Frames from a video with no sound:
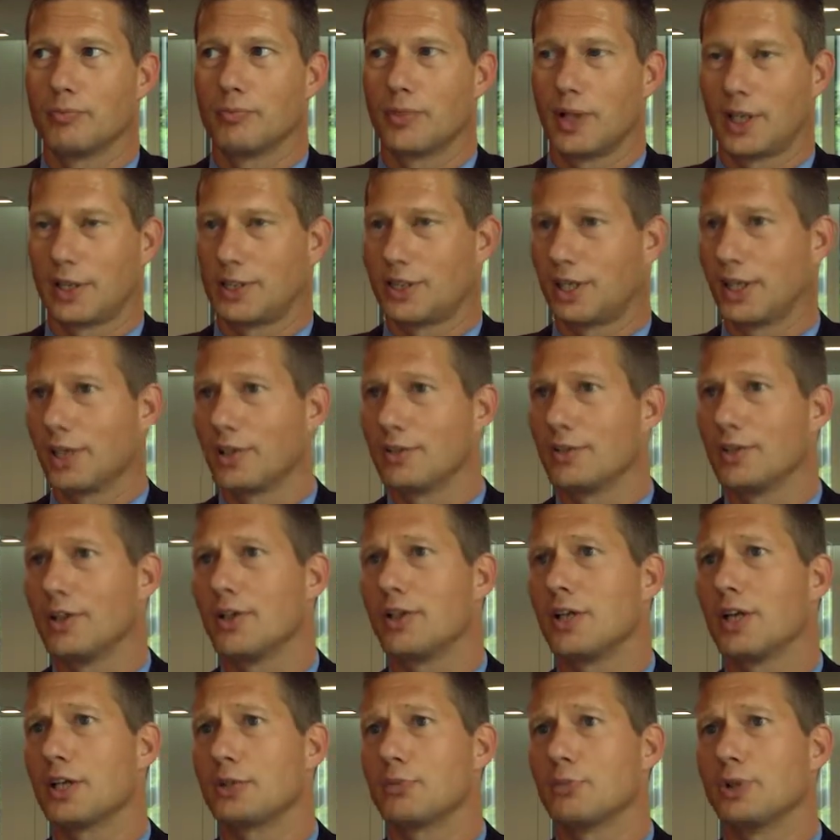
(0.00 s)
Like
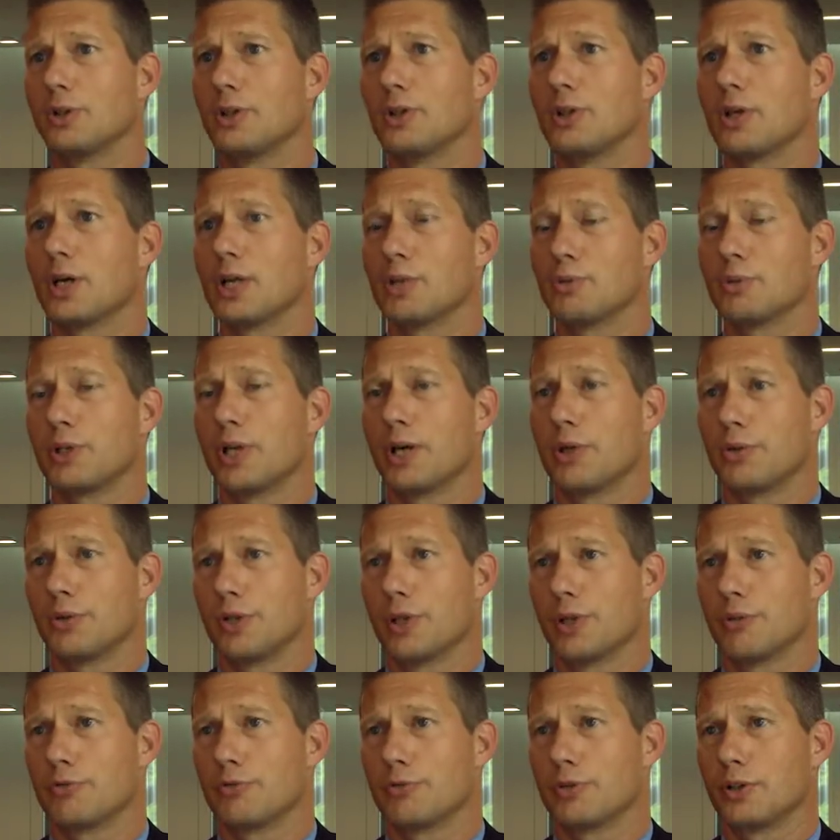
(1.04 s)
gelatin has been out
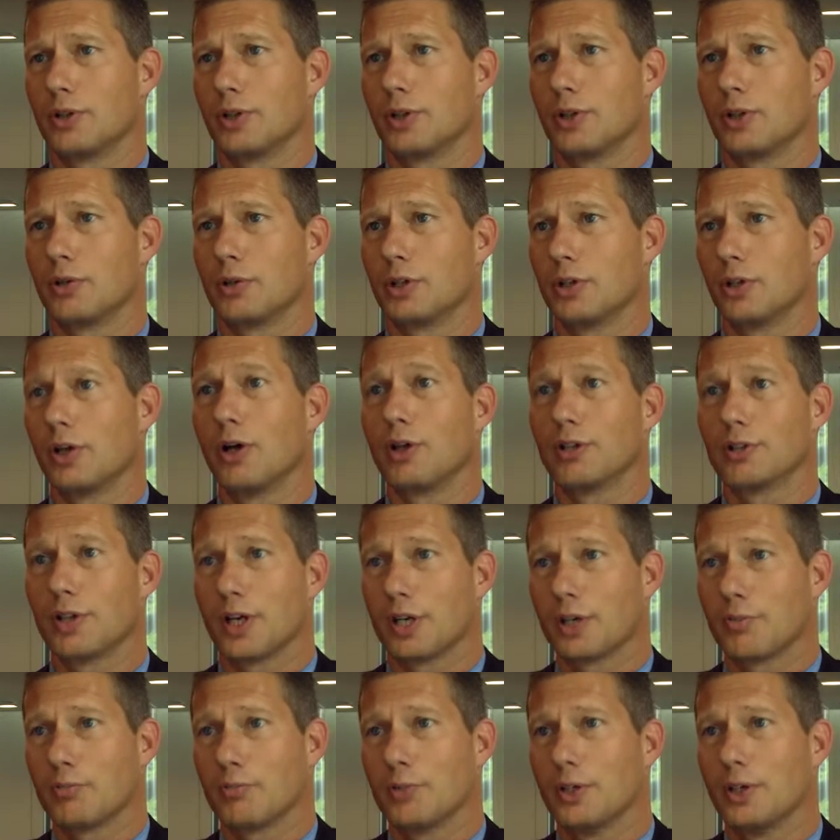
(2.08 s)
there for a long
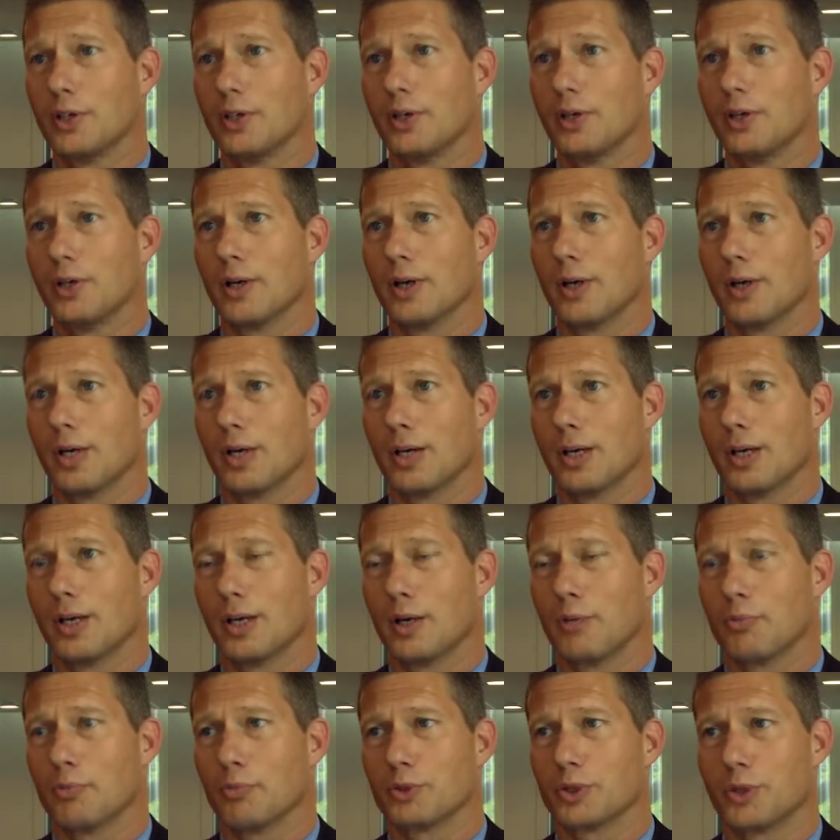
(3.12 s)
time.
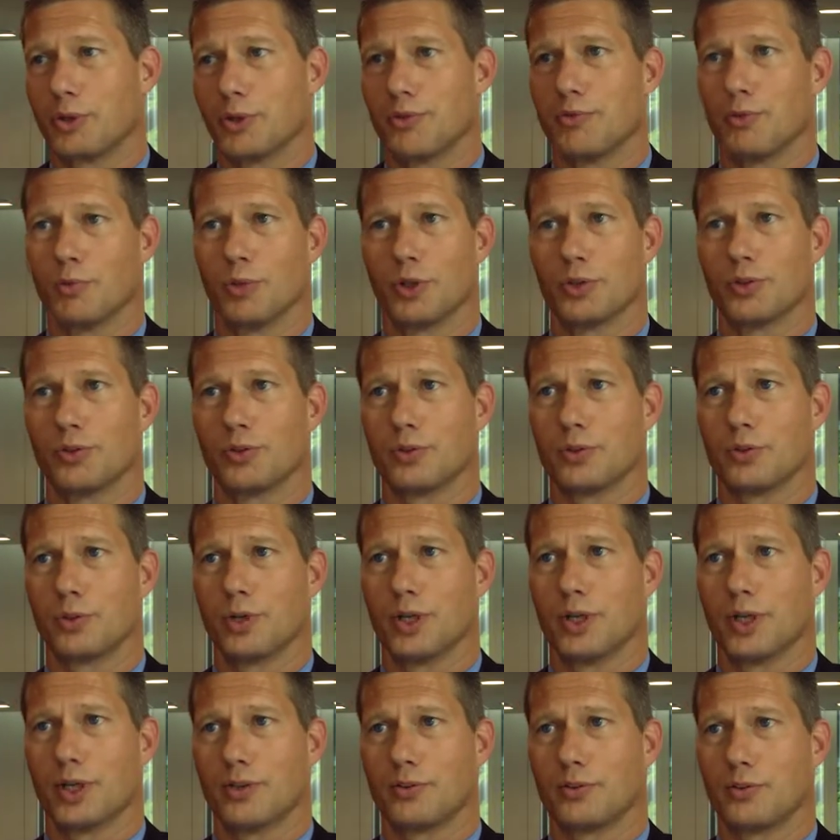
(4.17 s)
So if you want to
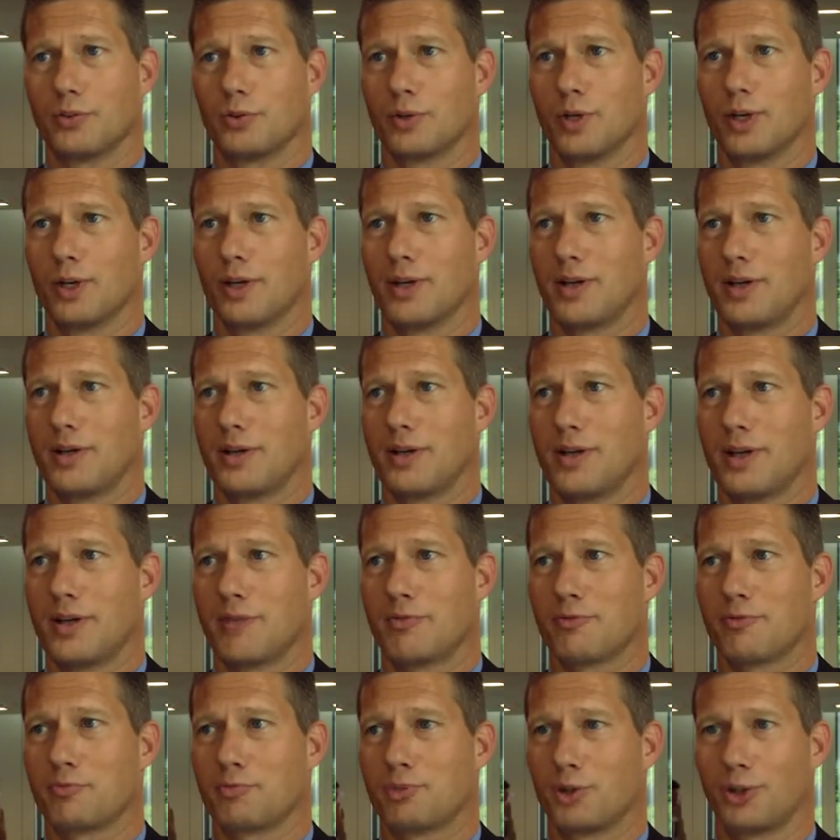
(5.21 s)

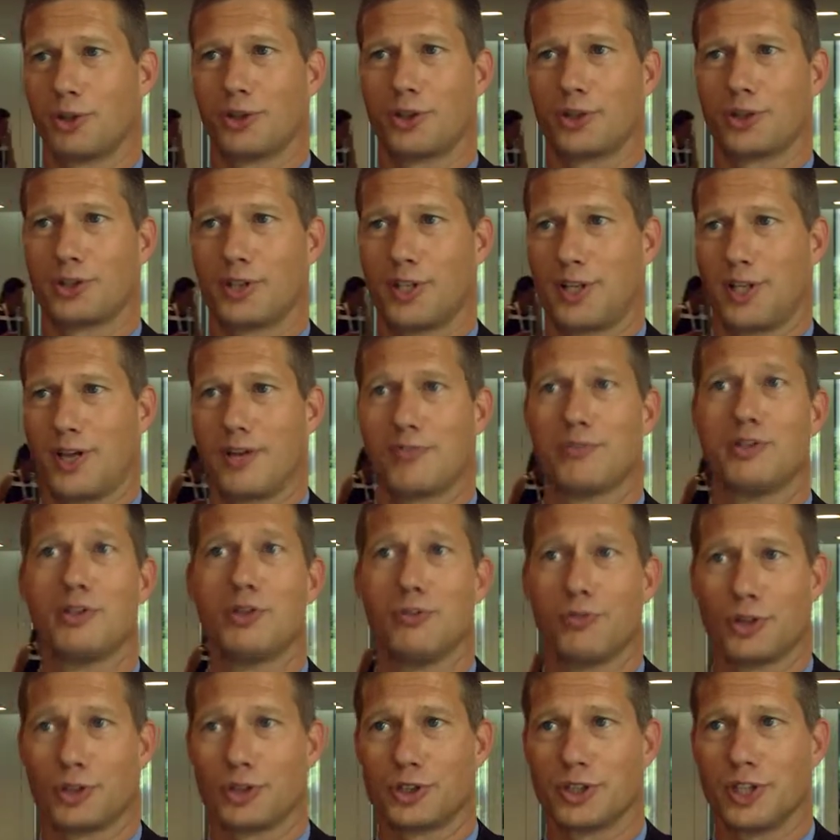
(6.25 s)
have products that have
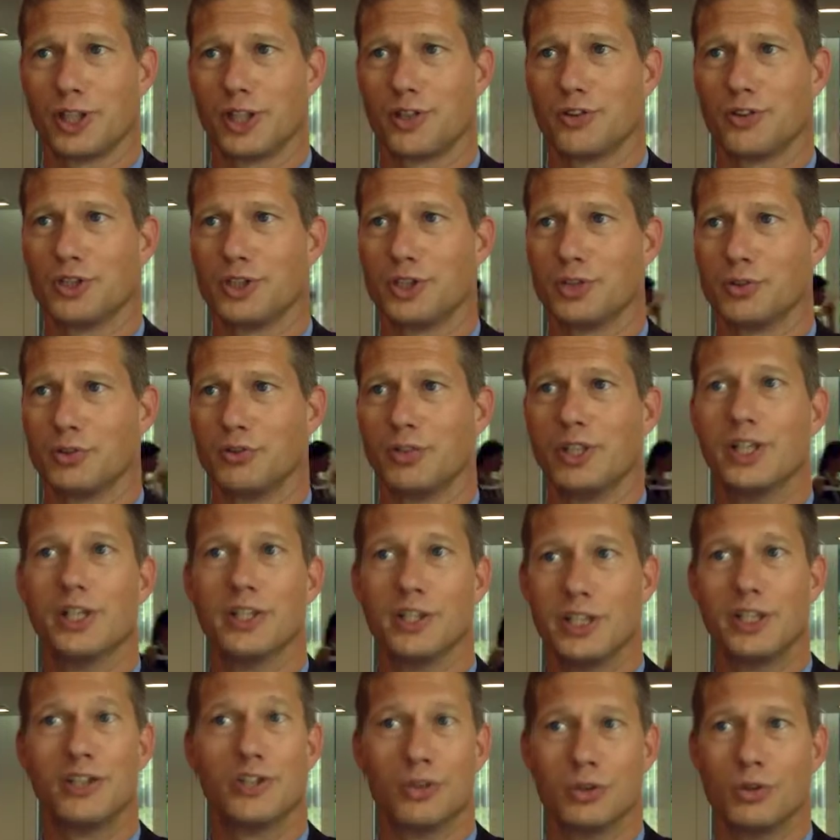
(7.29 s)
new functionalities, you
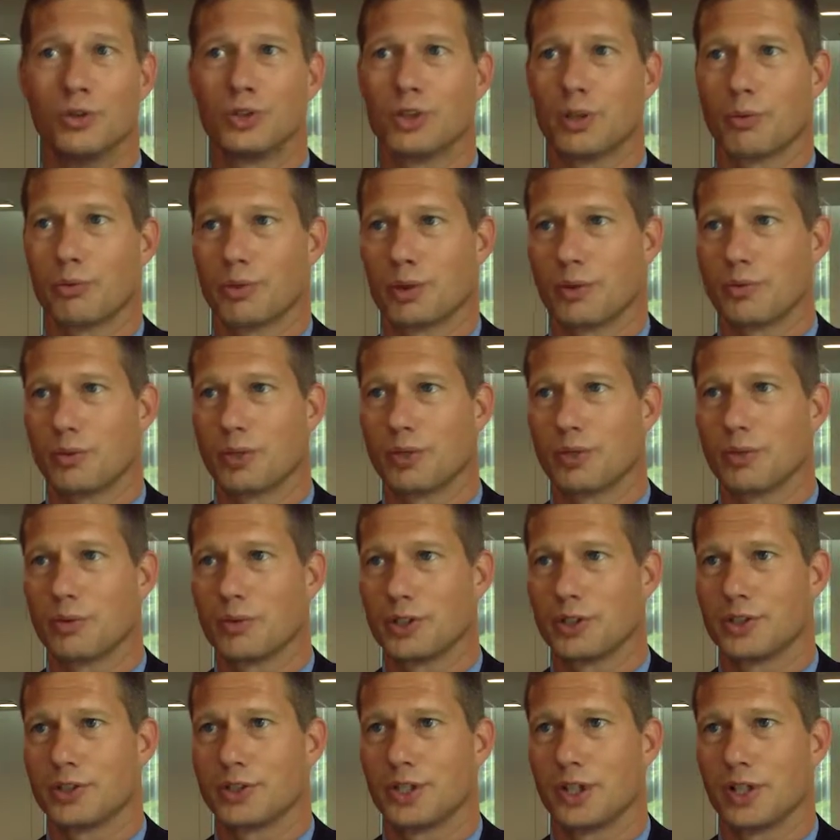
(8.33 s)
really need to do something with
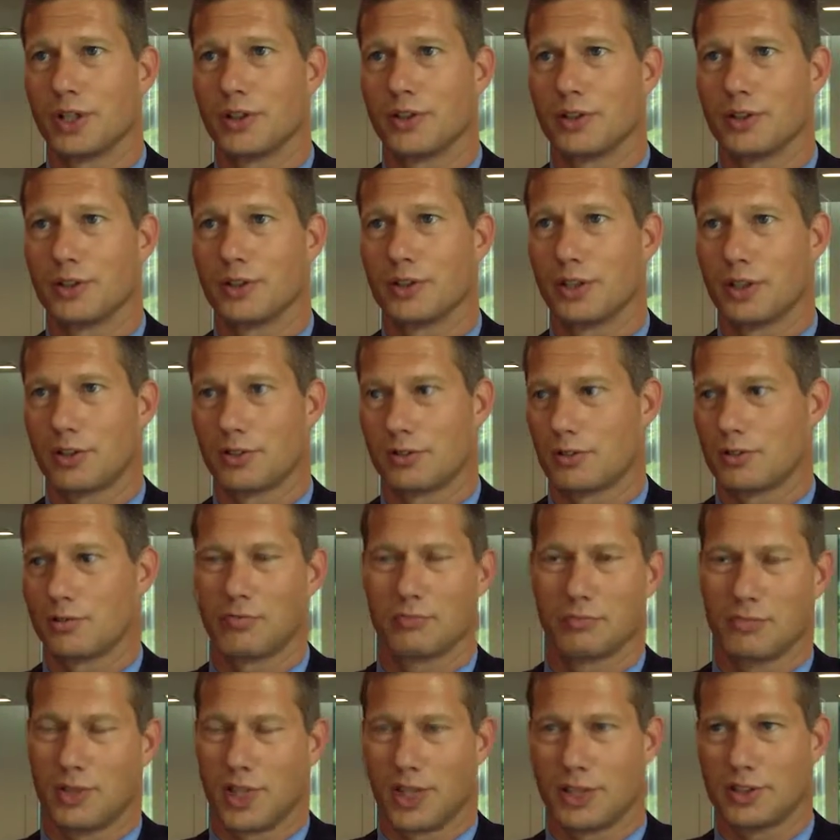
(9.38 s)
the gelatin, not
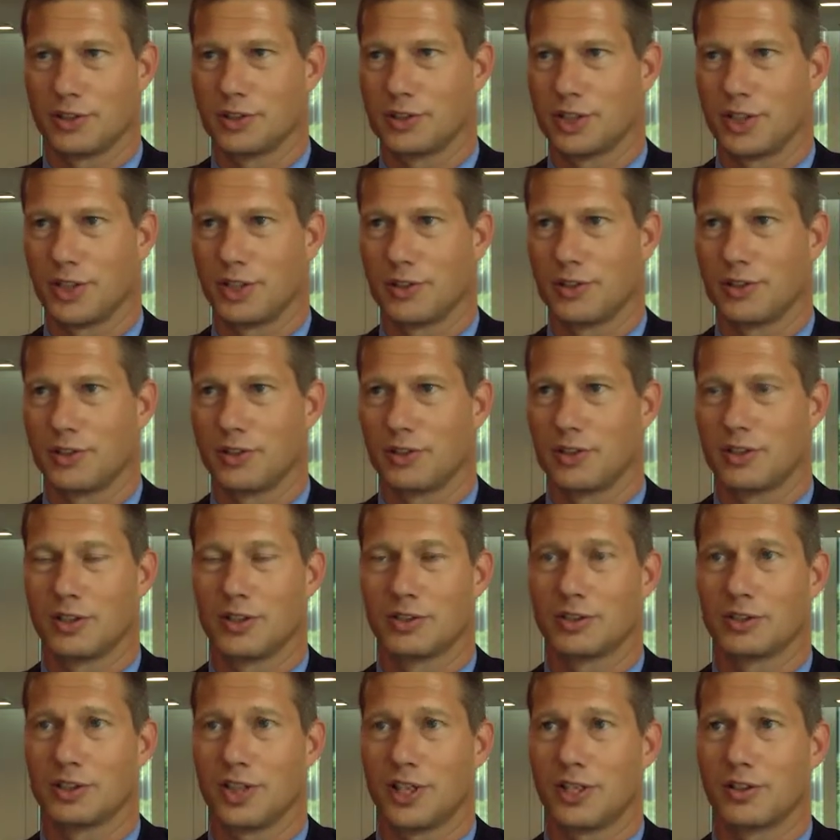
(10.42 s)
like the
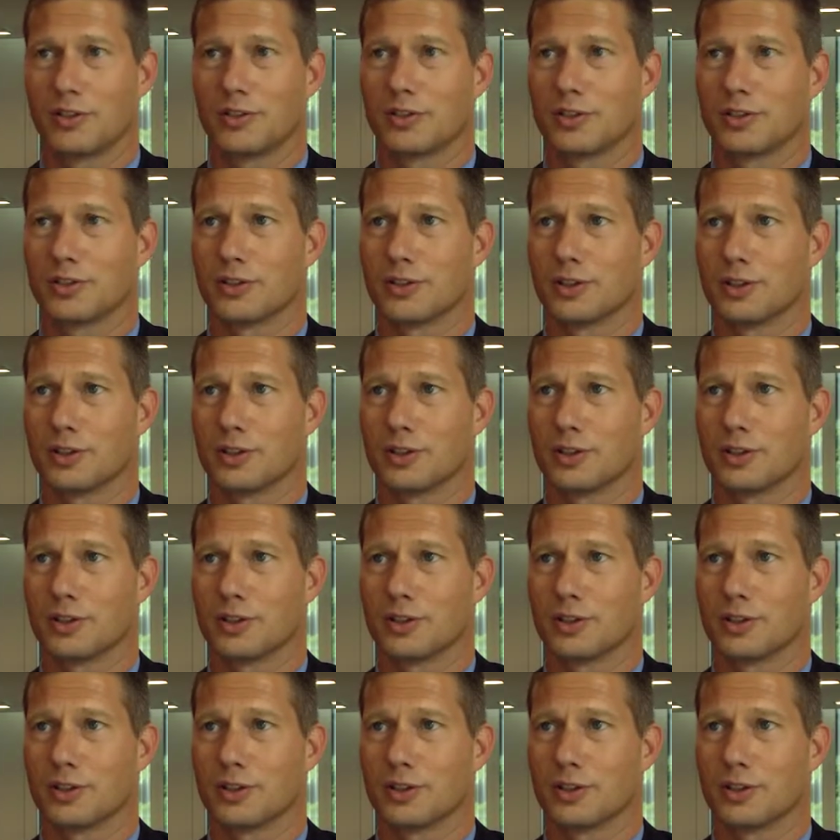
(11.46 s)
standard